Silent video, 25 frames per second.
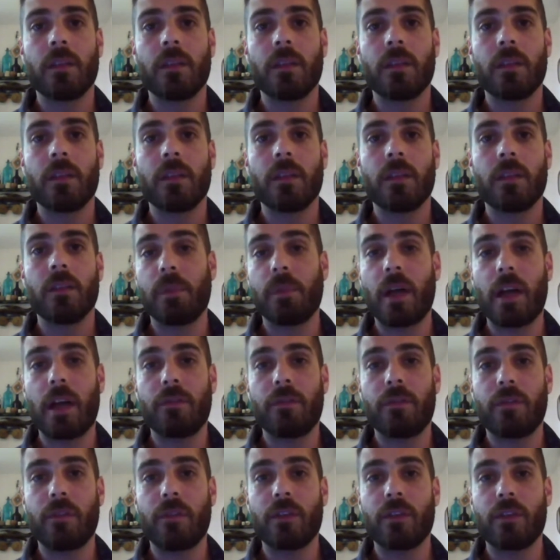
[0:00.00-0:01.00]
to
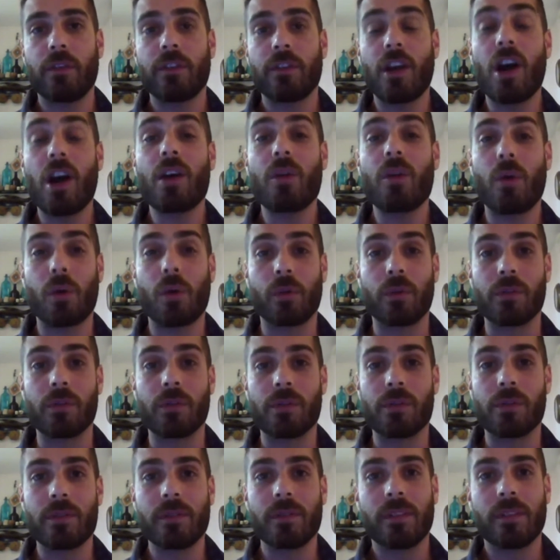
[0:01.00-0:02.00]
supply for dog
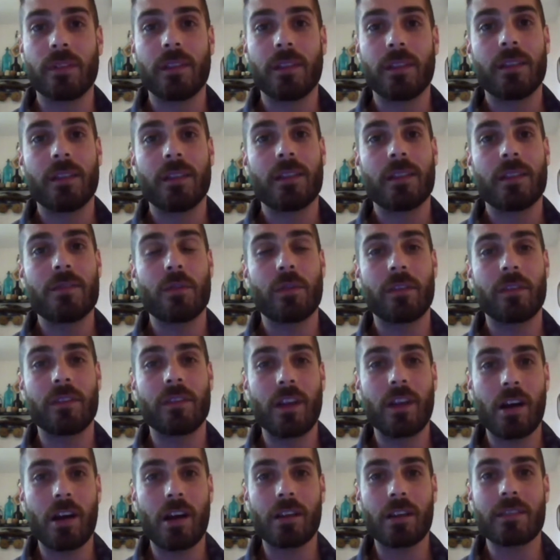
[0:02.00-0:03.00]
owners, so their
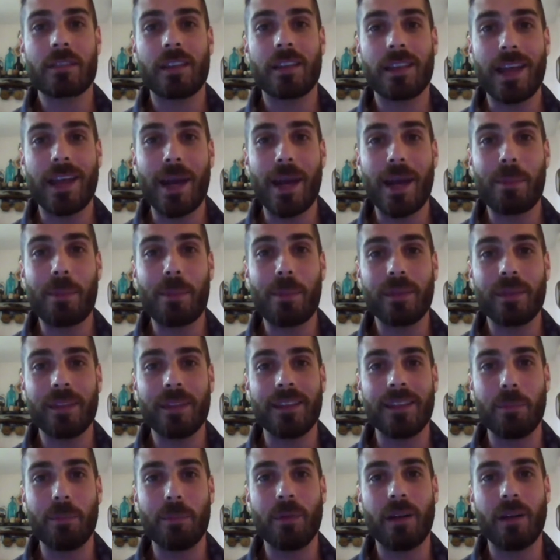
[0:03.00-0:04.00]
dogs can happily
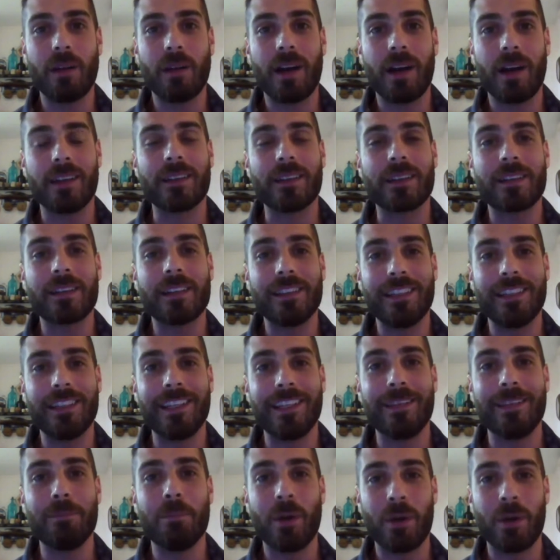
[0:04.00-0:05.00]
nibble on a
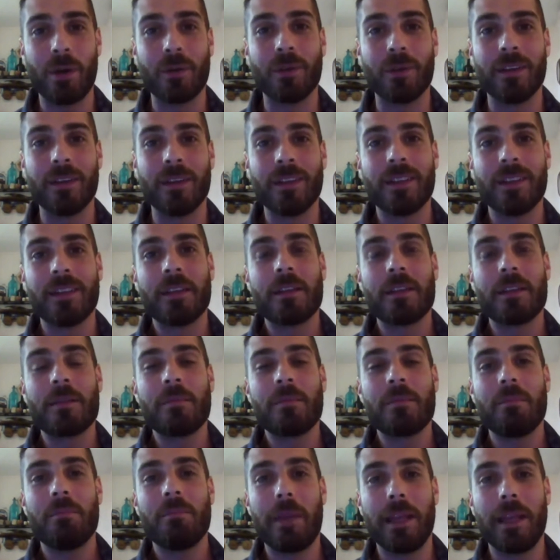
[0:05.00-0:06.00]
clean bone
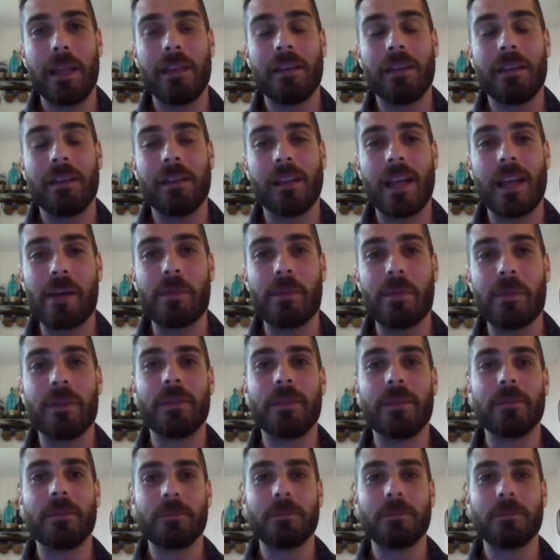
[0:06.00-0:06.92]
made in the lab.